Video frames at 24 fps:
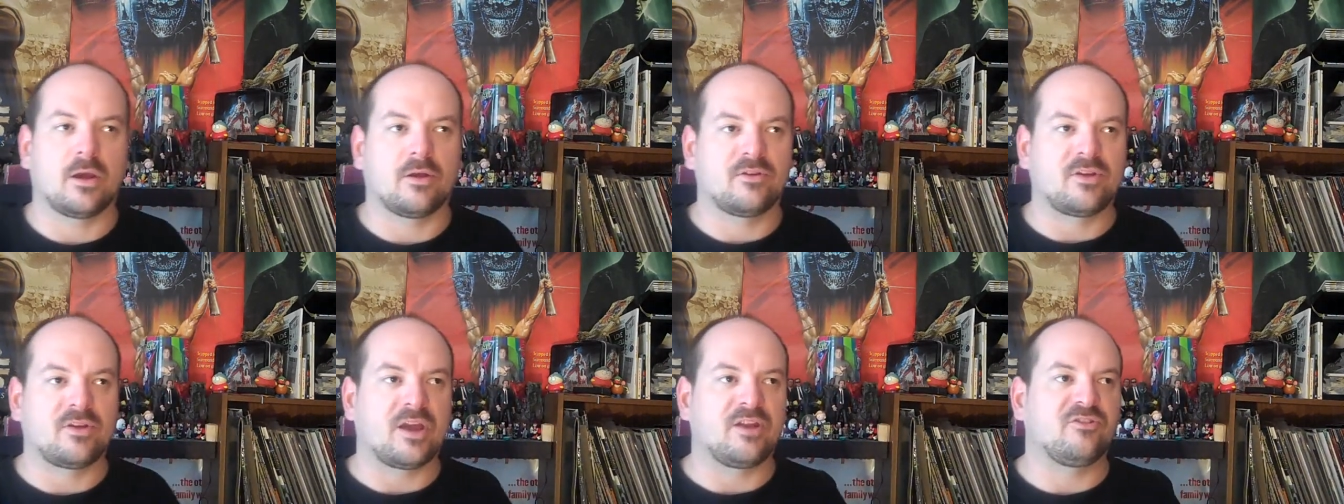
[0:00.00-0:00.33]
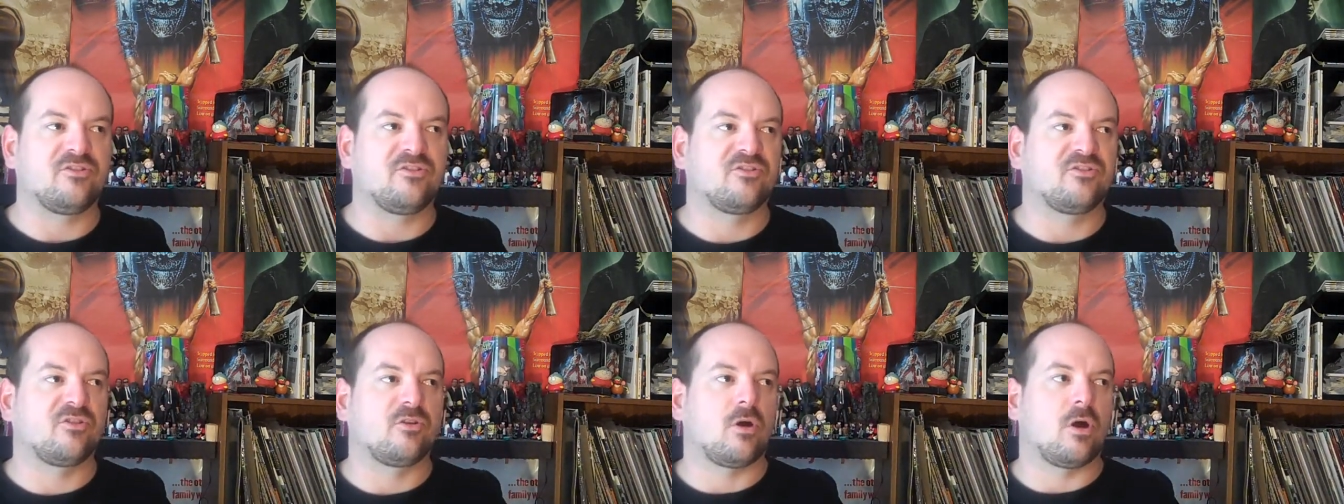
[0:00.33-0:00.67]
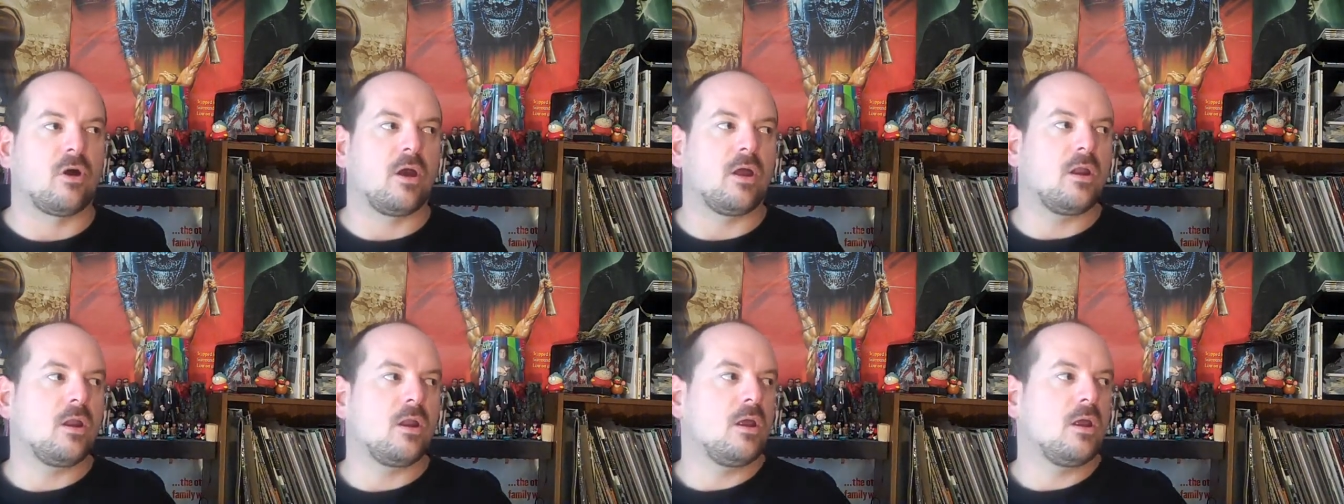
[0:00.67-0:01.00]
I, I just
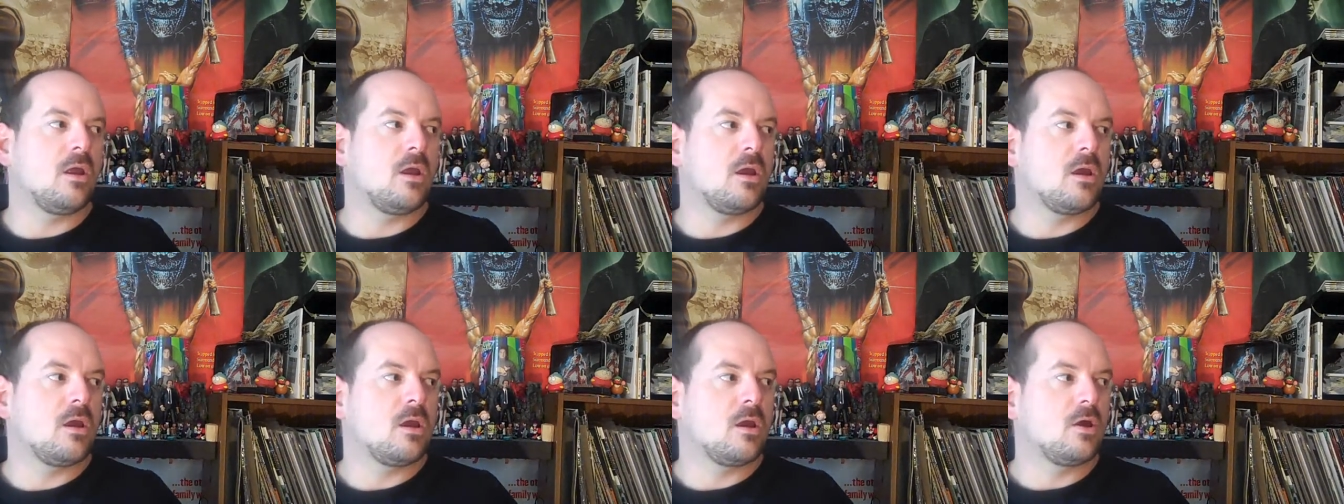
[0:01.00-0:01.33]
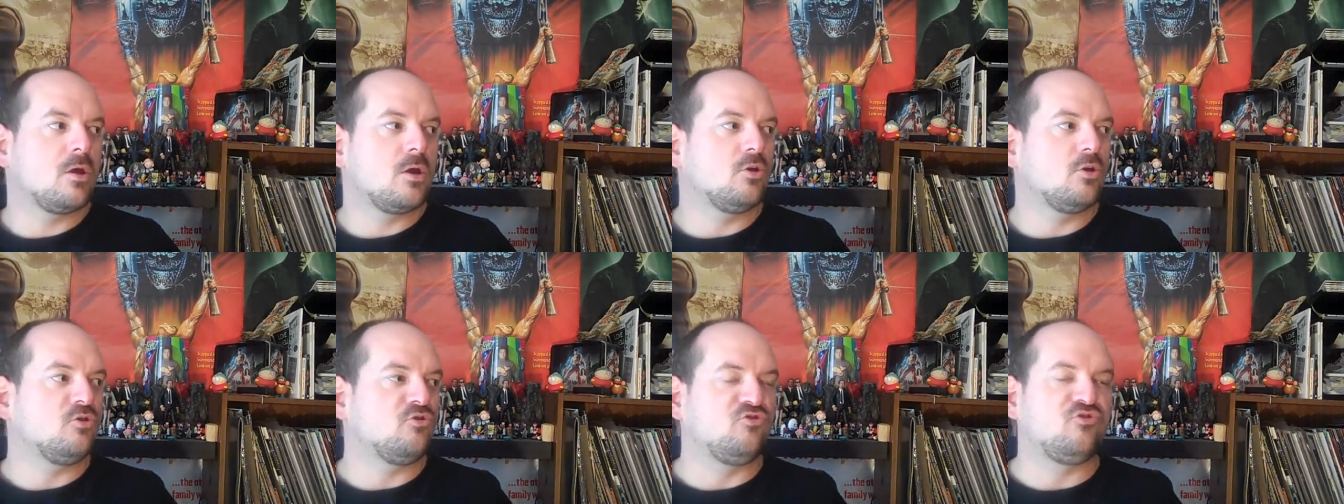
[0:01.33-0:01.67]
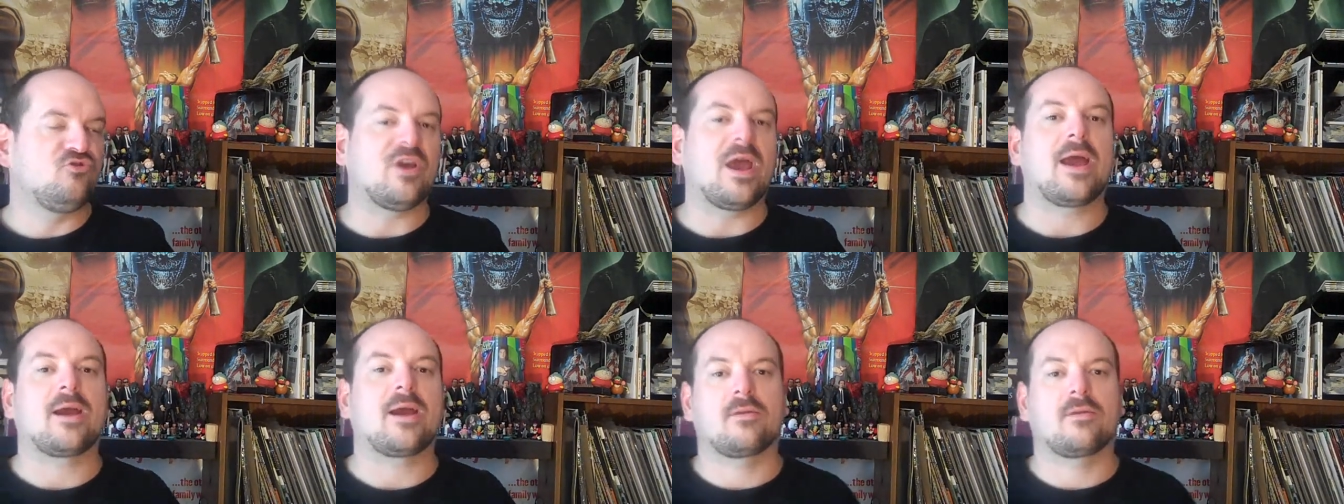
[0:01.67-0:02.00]
thought,
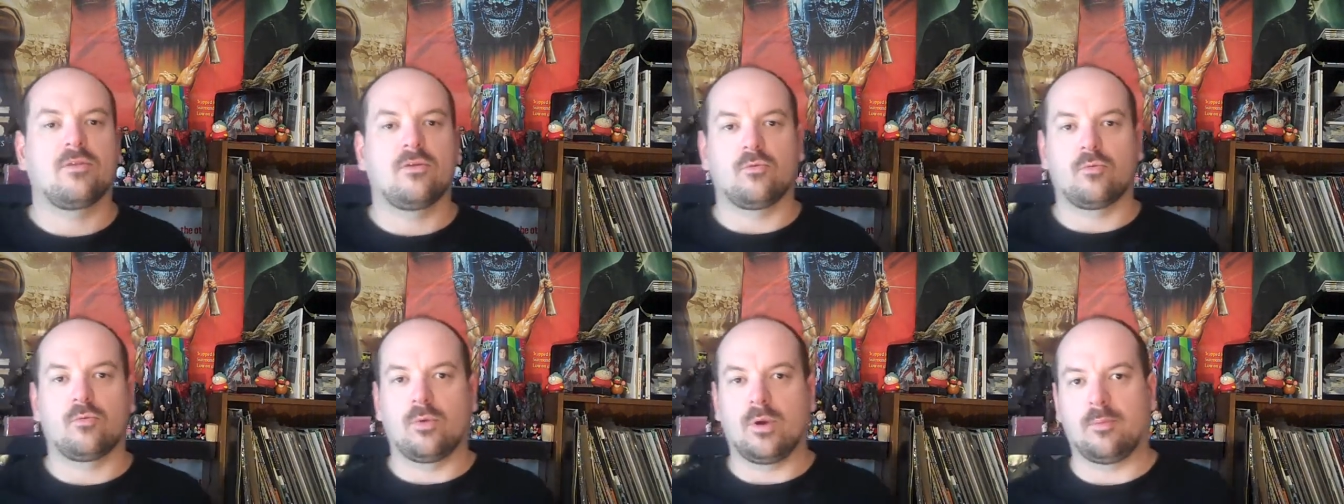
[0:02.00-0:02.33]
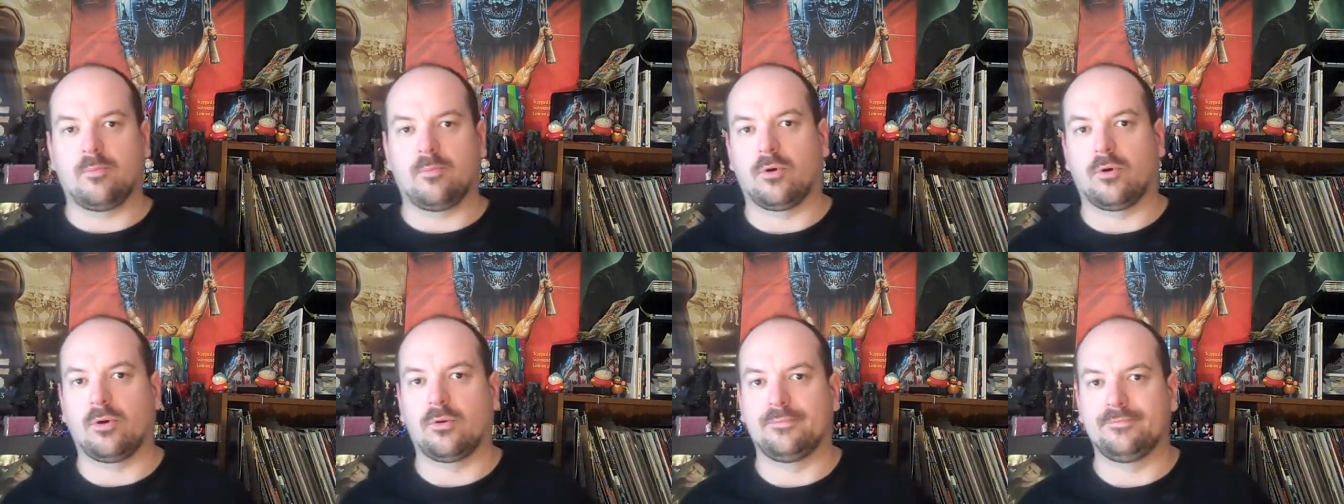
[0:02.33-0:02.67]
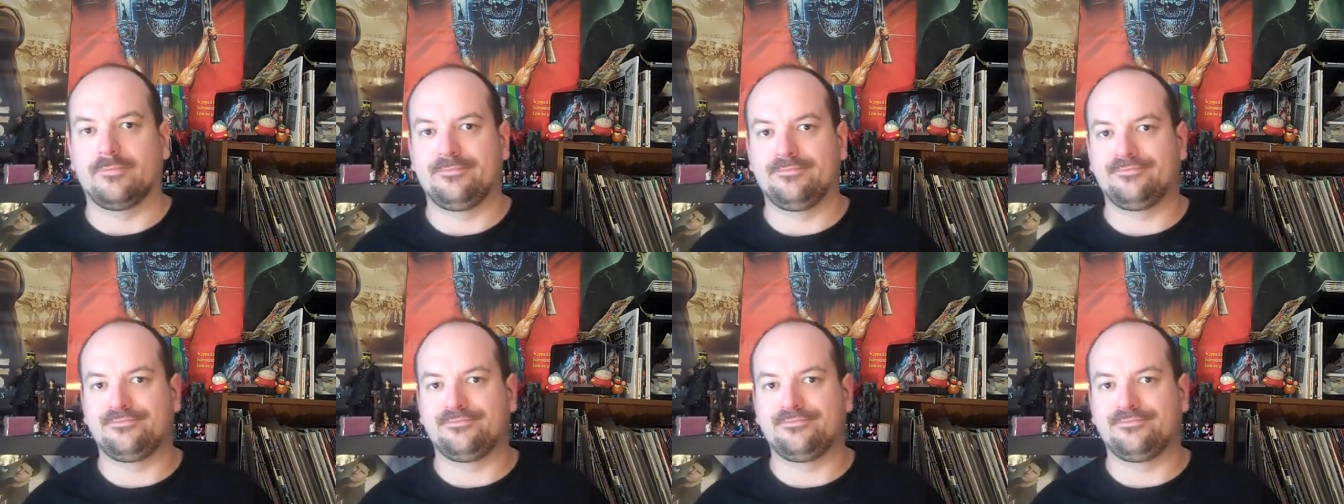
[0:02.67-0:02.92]
Jack the Ripper.